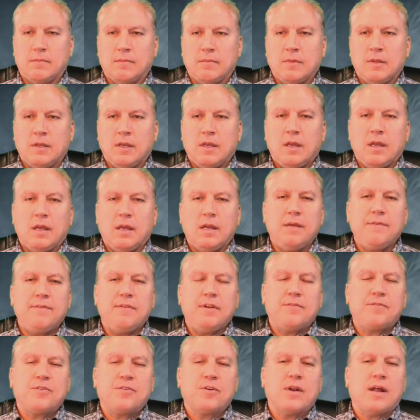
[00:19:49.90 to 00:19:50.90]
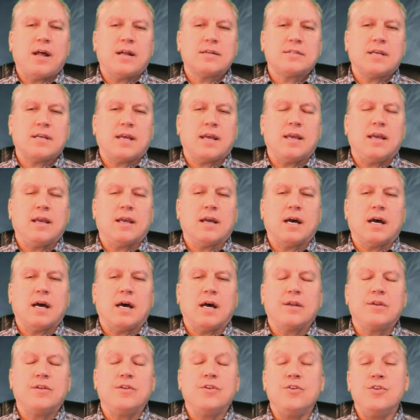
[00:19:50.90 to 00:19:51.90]
And even if you're not taking
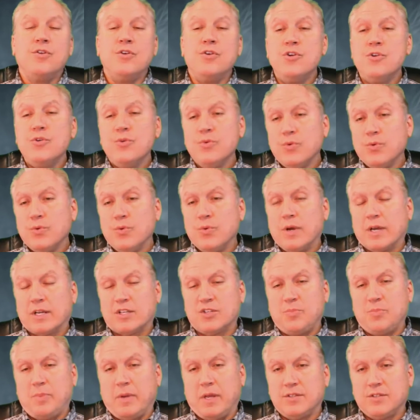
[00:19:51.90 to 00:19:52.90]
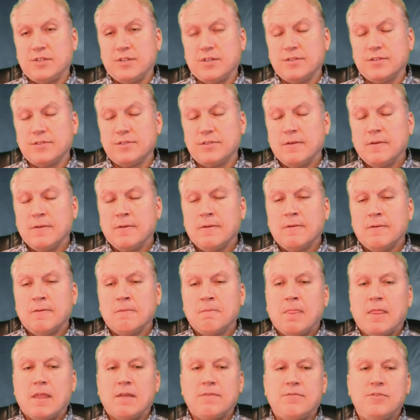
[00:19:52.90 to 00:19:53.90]
on new expenses,
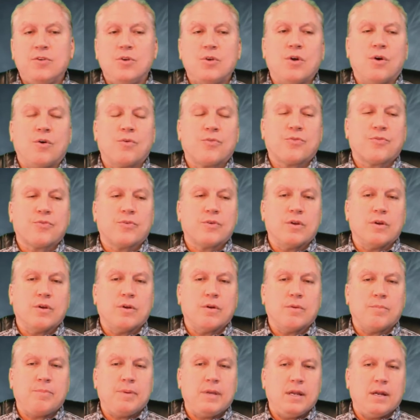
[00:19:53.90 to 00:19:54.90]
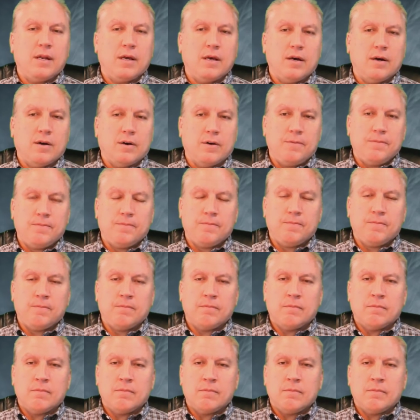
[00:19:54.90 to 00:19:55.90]
if you go through your P&L,
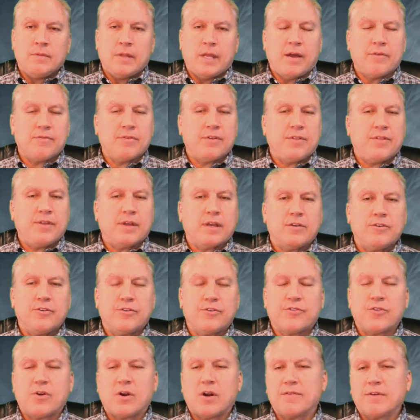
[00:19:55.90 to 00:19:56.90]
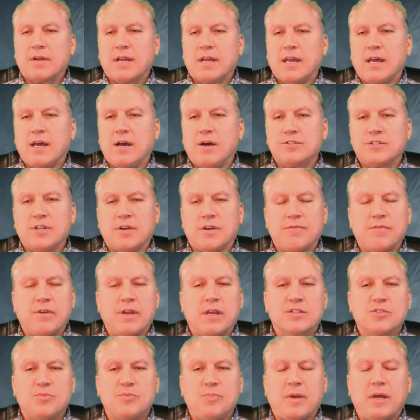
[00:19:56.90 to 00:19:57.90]
everything in your chart of accounts, every
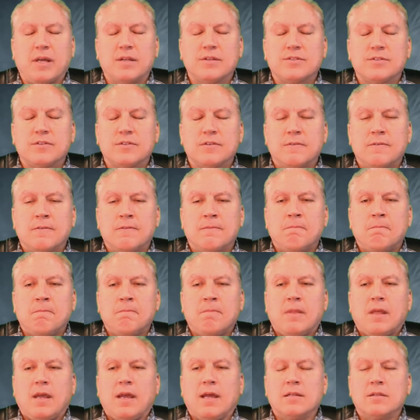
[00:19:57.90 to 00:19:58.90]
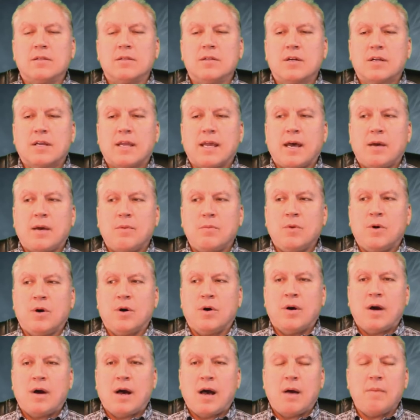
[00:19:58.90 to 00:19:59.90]
expense, and look at, well,
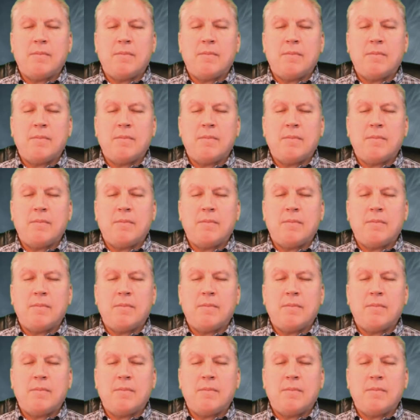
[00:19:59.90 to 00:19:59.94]
how many